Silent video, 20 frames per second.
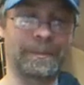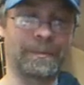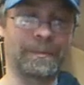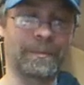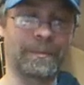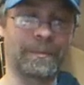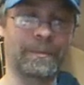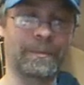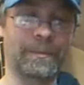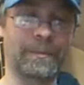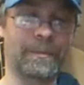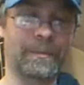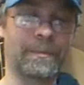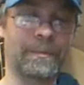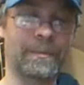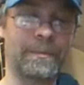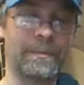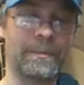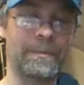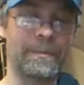
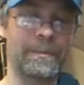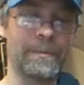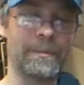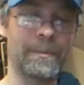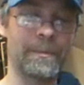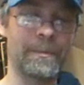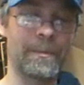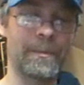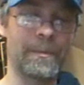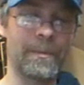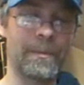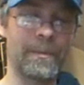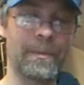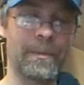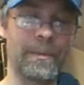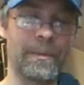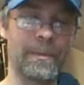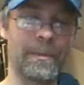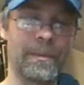No one is speaking in this clip.